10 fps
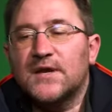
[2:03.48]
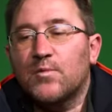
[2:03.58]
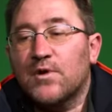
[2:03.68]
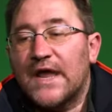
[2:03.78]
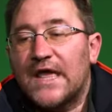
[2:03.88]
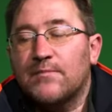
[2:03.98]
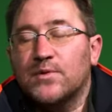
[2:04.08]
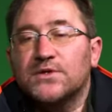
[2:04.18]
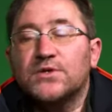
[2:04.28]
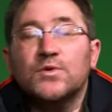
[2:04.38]
then we're
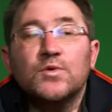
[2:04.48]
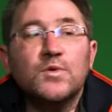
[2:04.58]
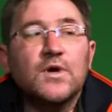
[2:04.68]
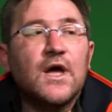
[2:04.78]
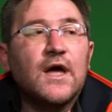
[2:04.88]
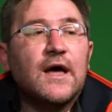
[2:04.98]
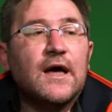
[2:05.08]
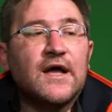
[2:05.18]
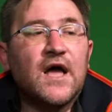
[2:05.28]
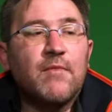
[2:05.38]
able to
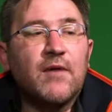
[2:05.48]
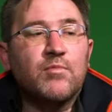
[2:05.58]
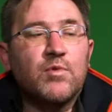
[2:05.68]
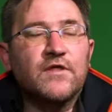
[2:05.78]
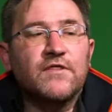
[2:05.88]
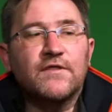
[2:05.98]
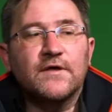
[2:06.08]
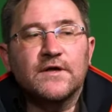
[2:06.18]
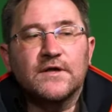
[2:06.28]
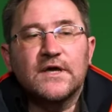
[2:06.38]
come up with
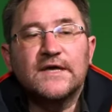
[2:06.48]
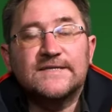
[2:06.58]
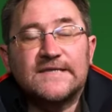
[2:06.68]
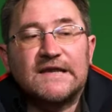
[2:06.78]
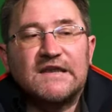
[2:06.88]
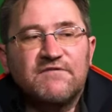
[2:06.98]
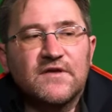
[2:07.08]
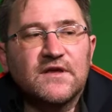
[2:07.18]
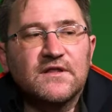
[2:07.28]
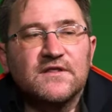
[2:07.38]

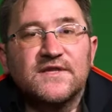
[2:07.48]
significant